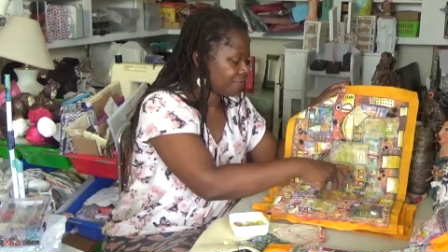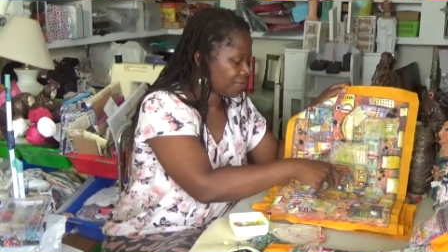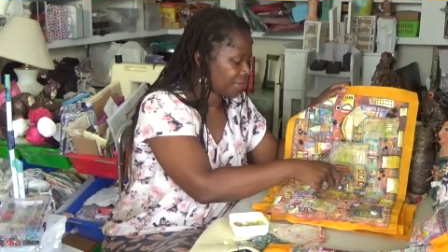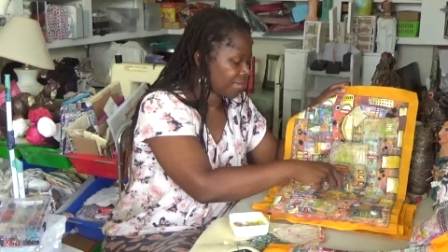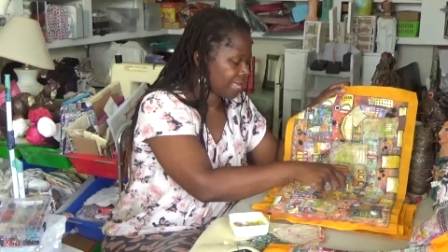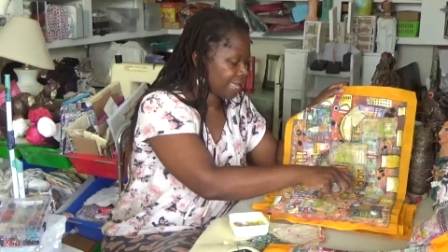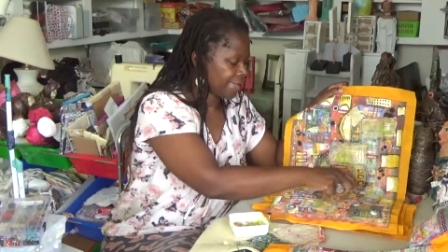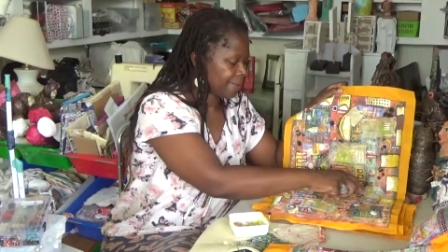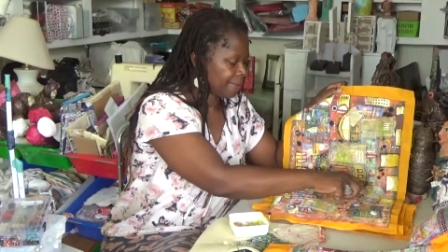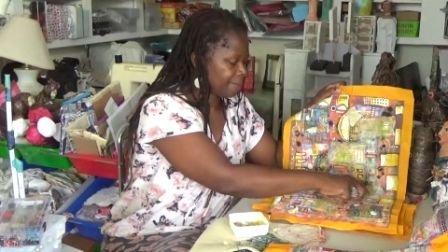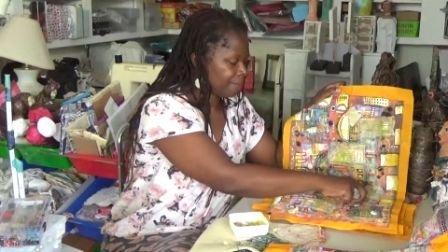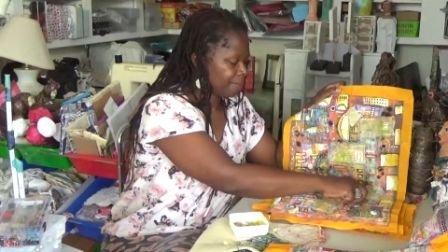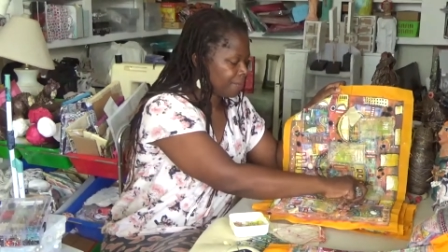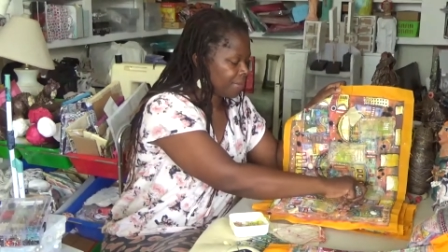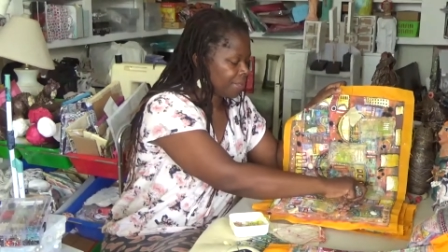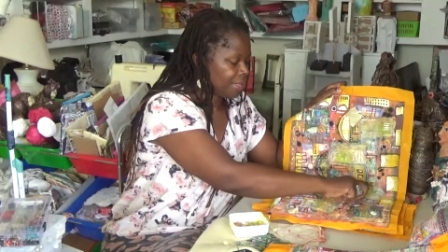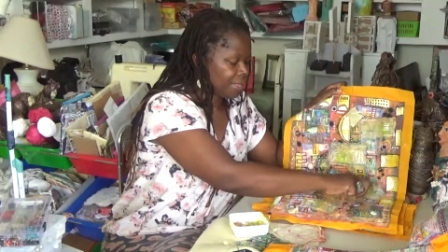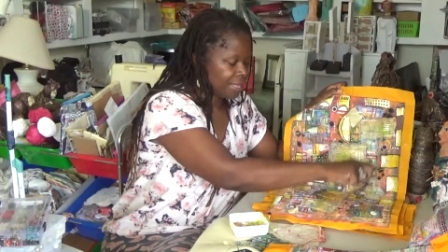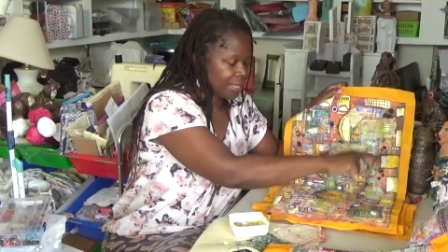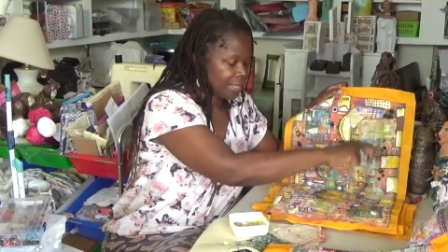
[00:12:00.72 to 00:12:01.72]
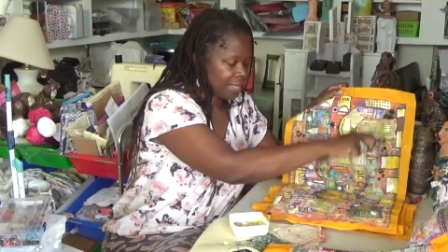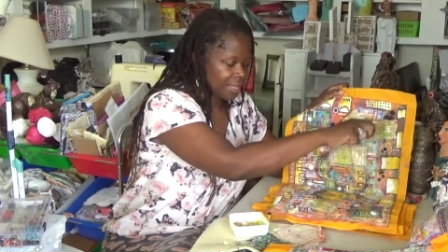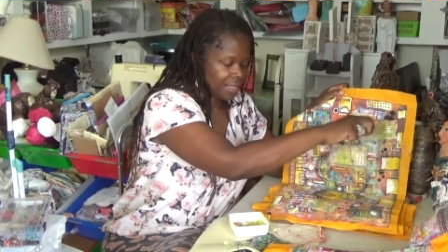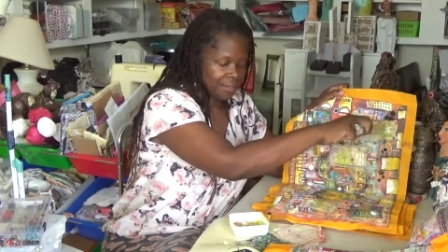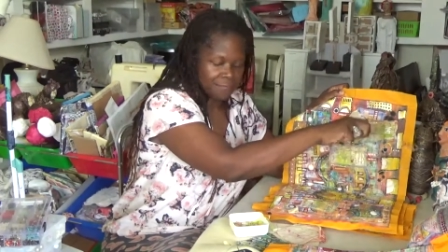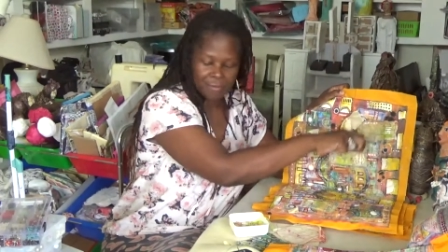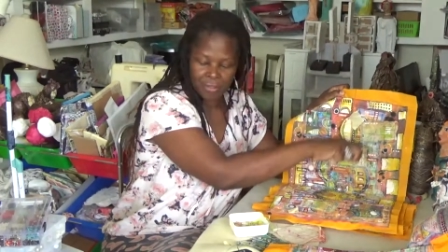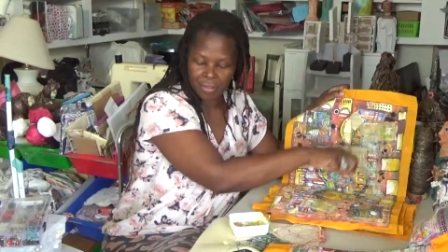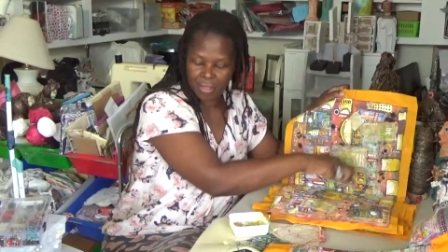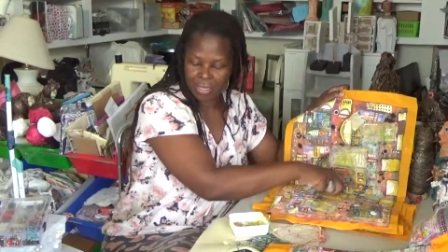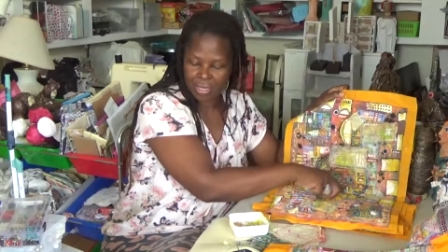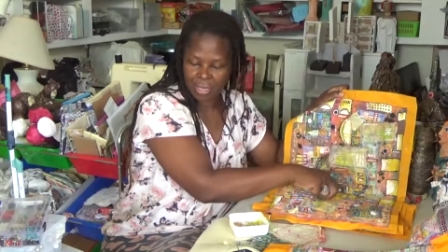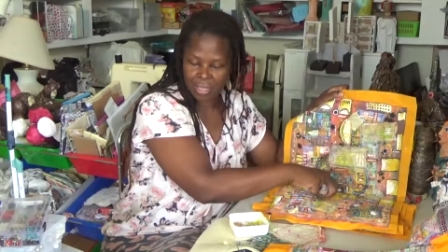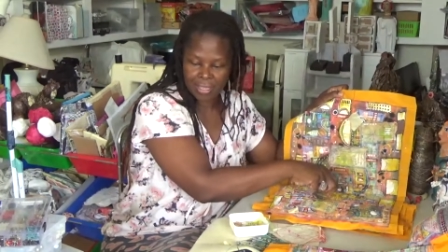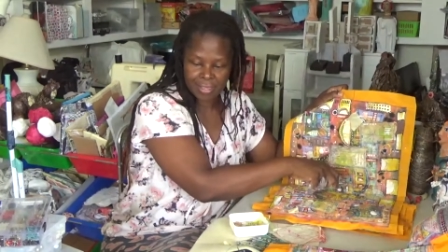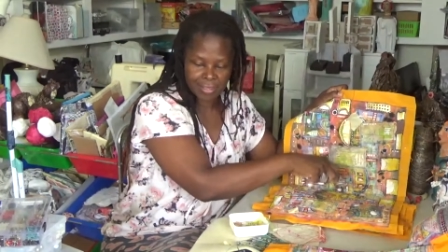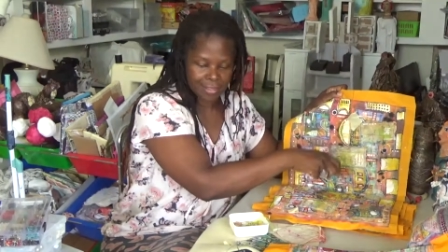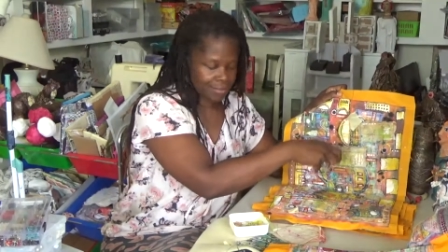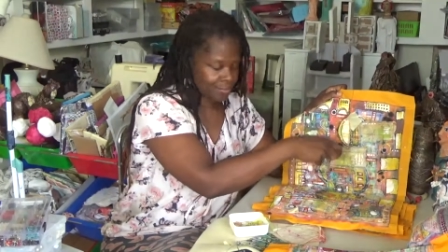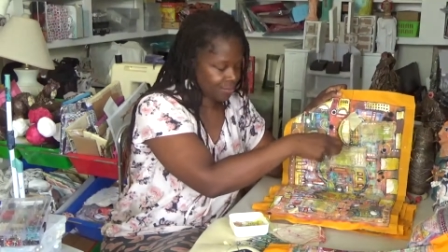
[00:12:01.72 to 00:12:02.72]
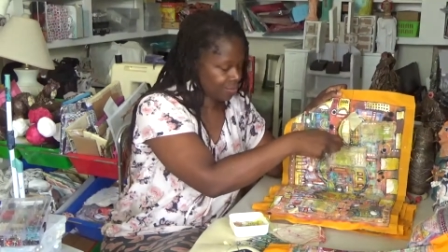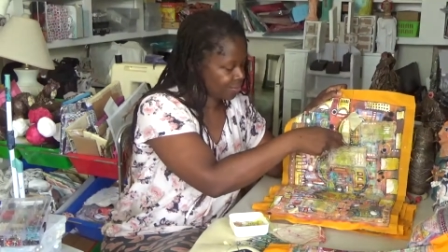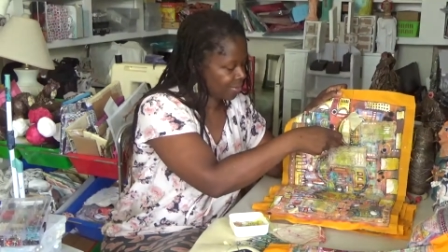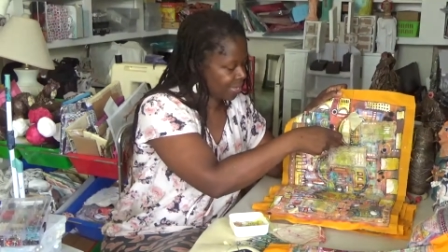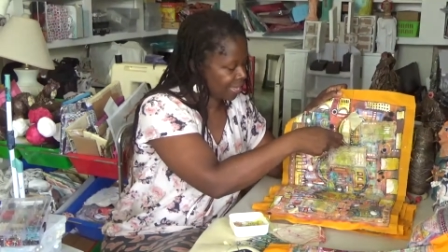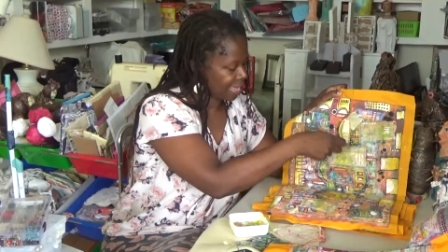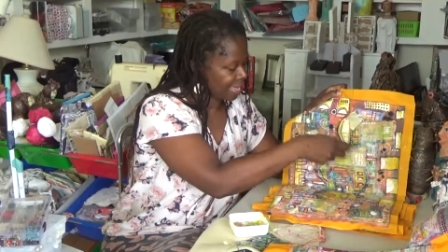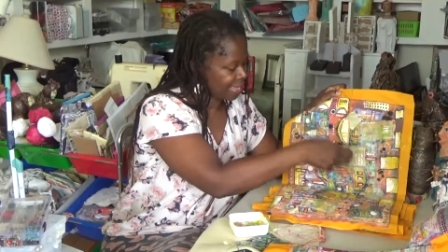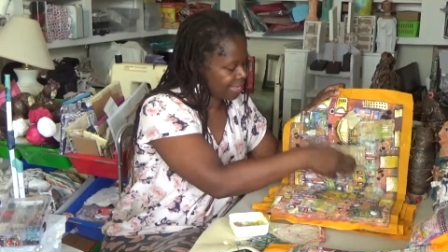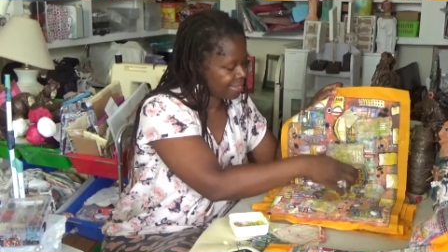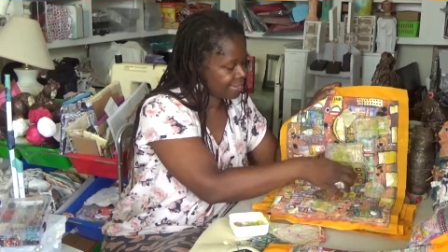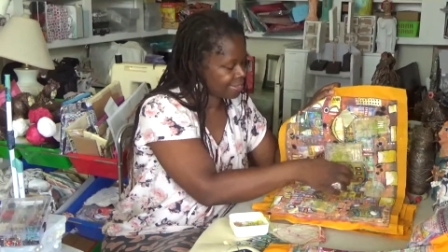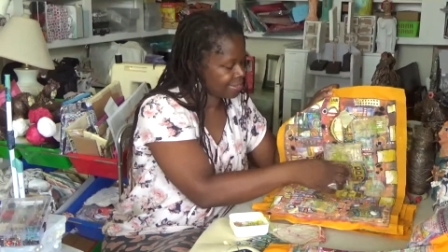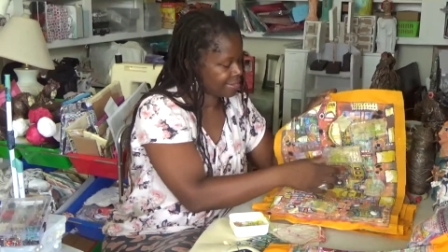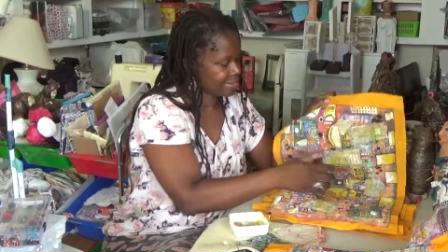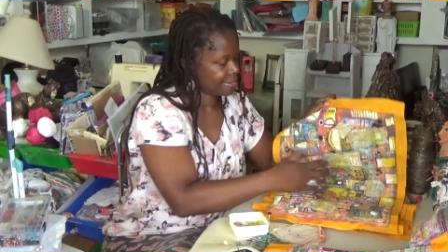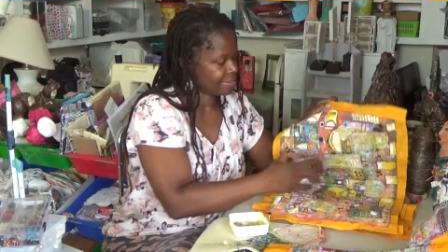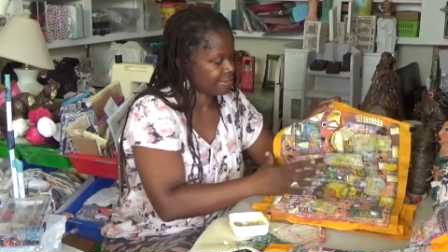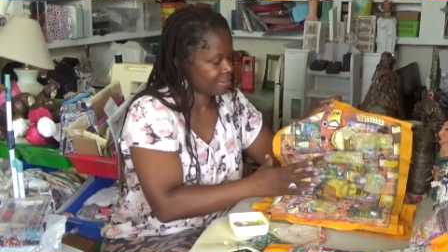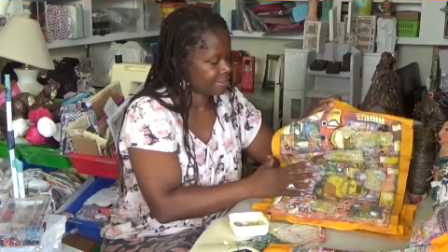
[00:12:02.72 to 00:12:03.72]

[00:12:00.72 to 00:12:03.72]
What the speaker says: okay, I've got a nice little case,